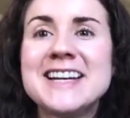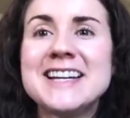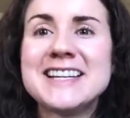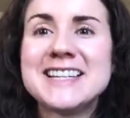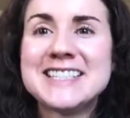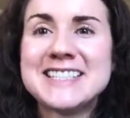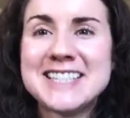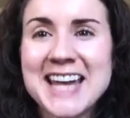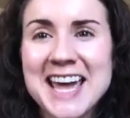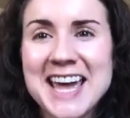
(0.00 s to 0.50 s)

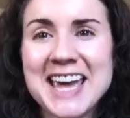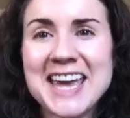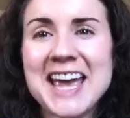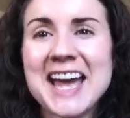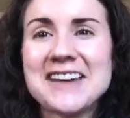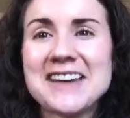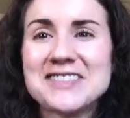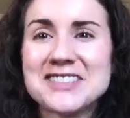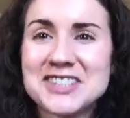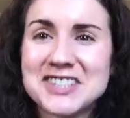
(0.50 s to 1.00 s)
day
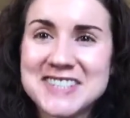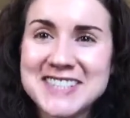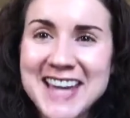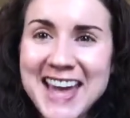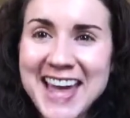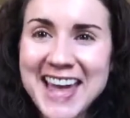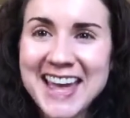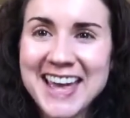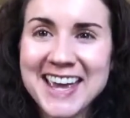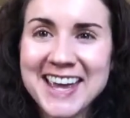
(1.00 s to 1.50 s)
after
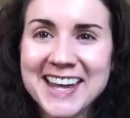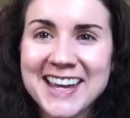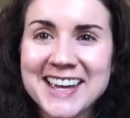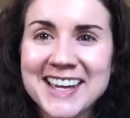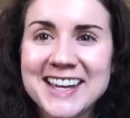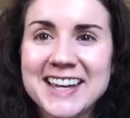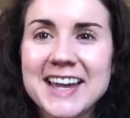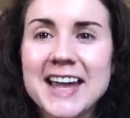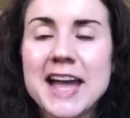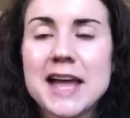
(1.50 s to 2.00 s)
day
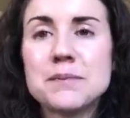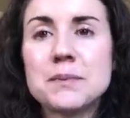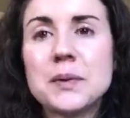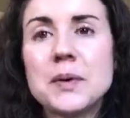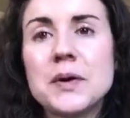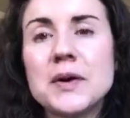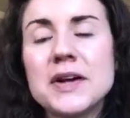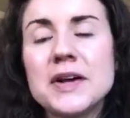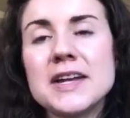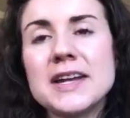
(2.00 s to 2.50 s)
and
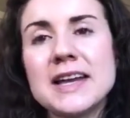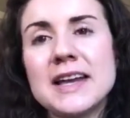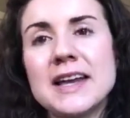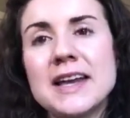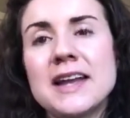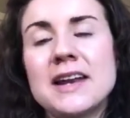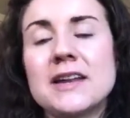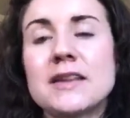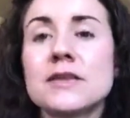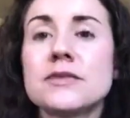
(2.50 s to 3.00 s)
put
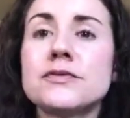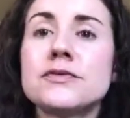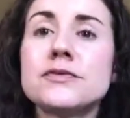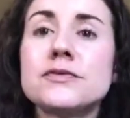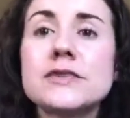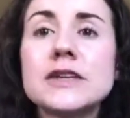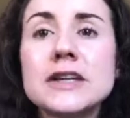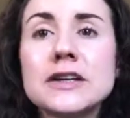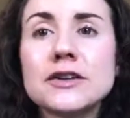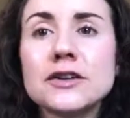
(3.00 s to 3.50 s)
in the
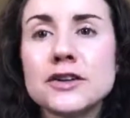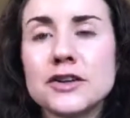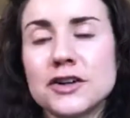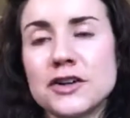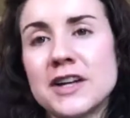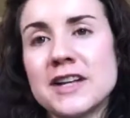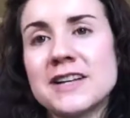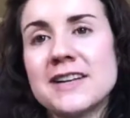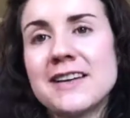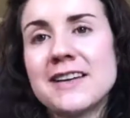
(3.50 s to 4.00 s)

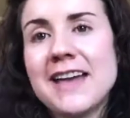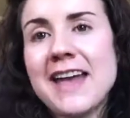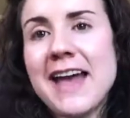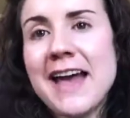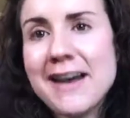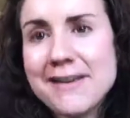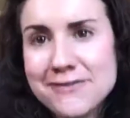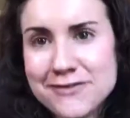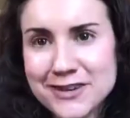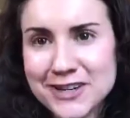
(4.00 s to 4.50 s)
feel-good
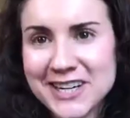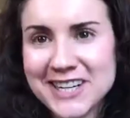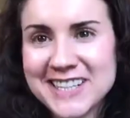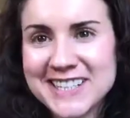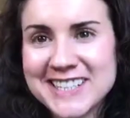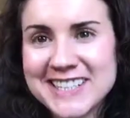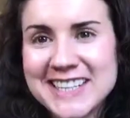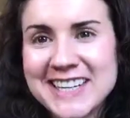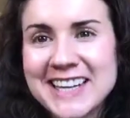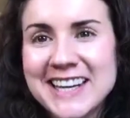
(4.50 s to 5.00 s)

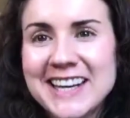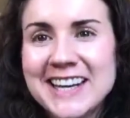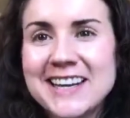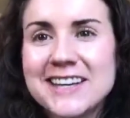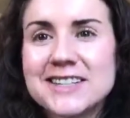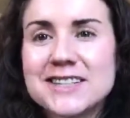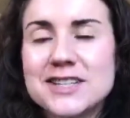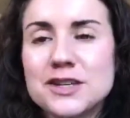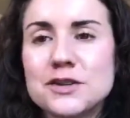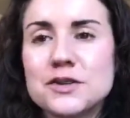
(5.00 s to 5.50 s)
effort
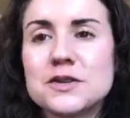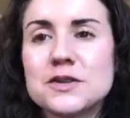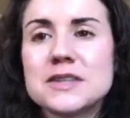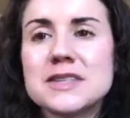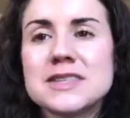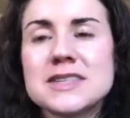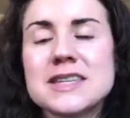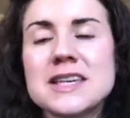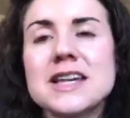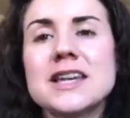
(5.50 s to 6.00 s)
to
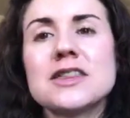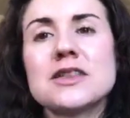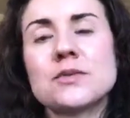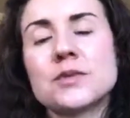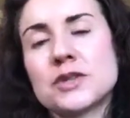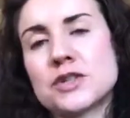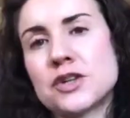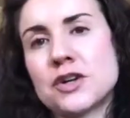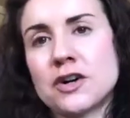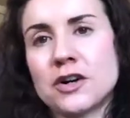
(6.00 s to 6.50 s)
see the
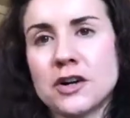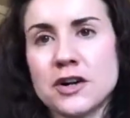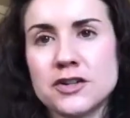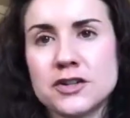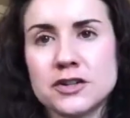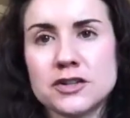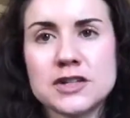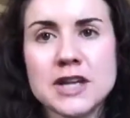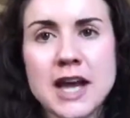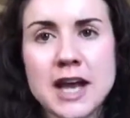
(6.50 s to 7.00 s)
return on
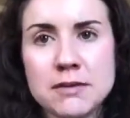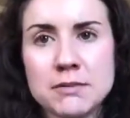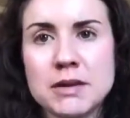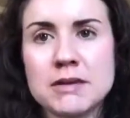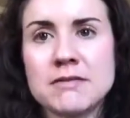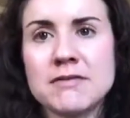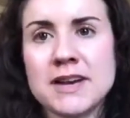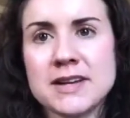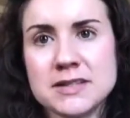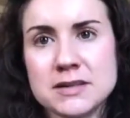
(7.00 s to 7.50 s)
your time
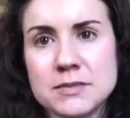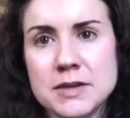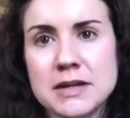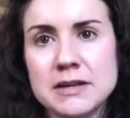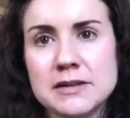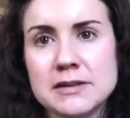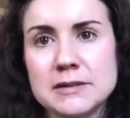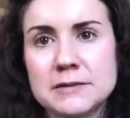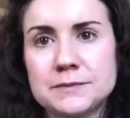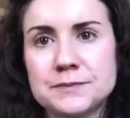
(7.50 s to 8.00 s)

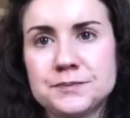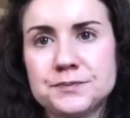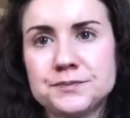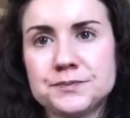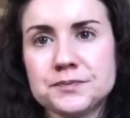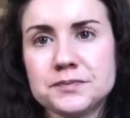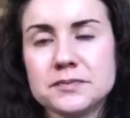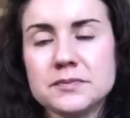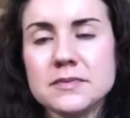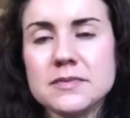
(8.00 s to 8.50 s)
investment.
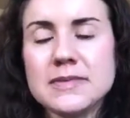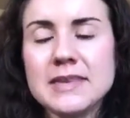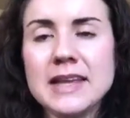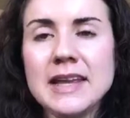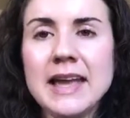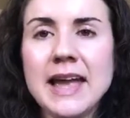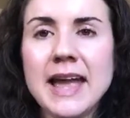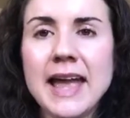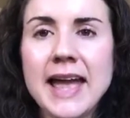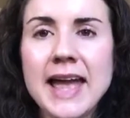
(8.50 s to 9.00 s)

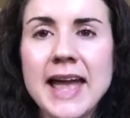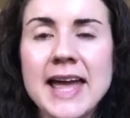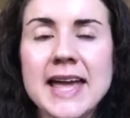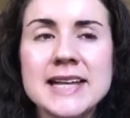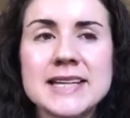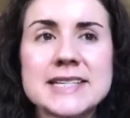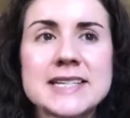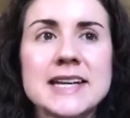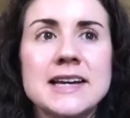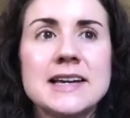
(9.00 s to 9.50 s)

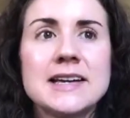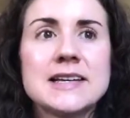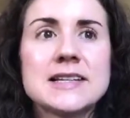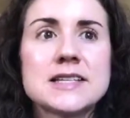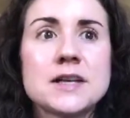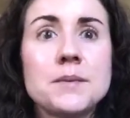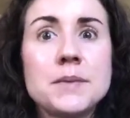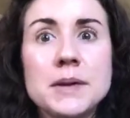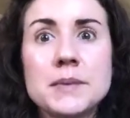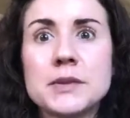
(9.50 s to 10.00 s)
And
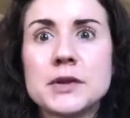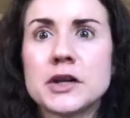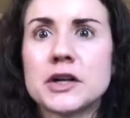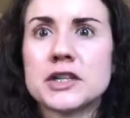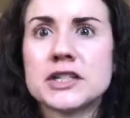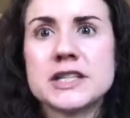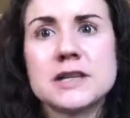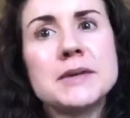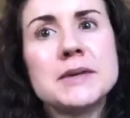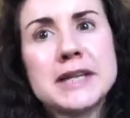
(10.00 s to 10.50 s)
some people are
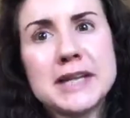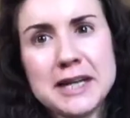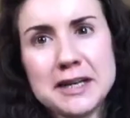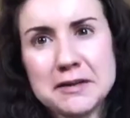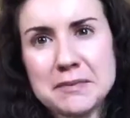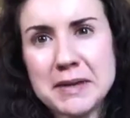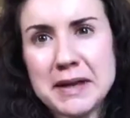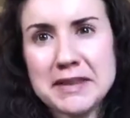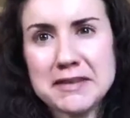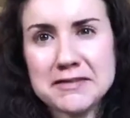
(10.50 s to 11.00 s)
intimidated
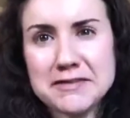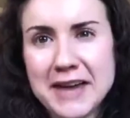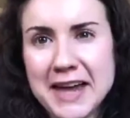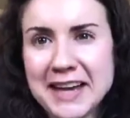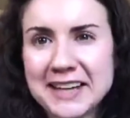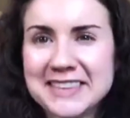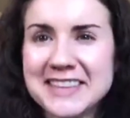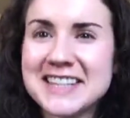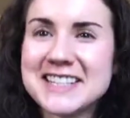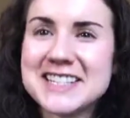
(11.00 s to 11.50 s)
by the
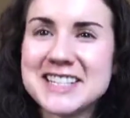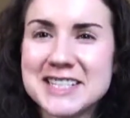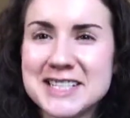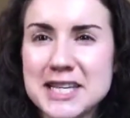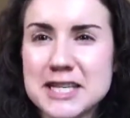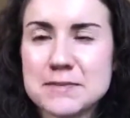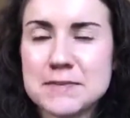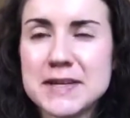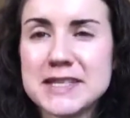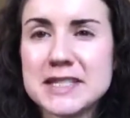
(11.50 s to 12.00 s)
fact that
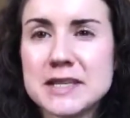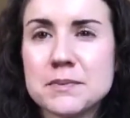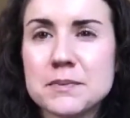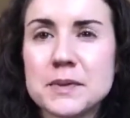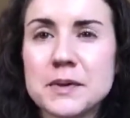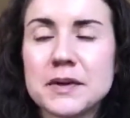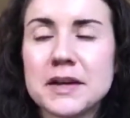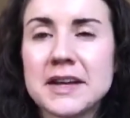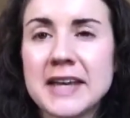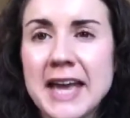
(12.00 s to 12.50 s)
Success Made
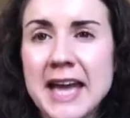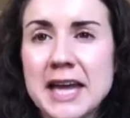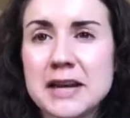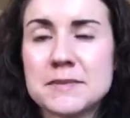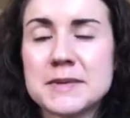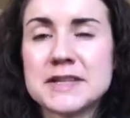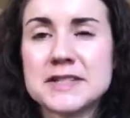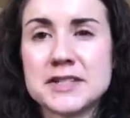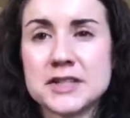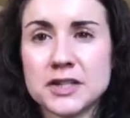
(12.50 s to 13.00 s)
Simple Academy
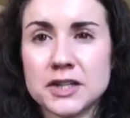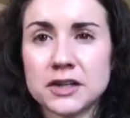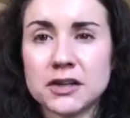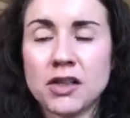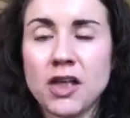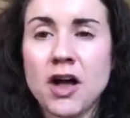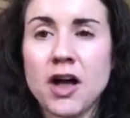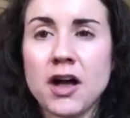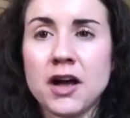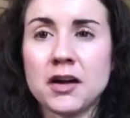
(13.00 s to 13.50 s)
is a year
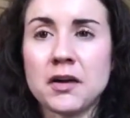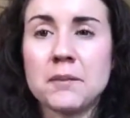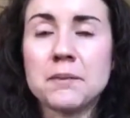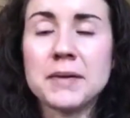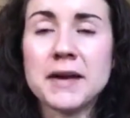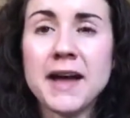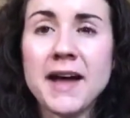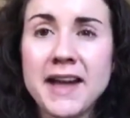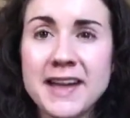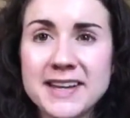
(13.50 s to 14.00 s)
long,
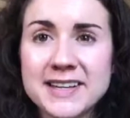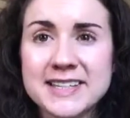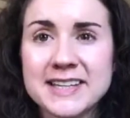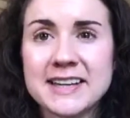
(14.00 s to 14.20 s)
but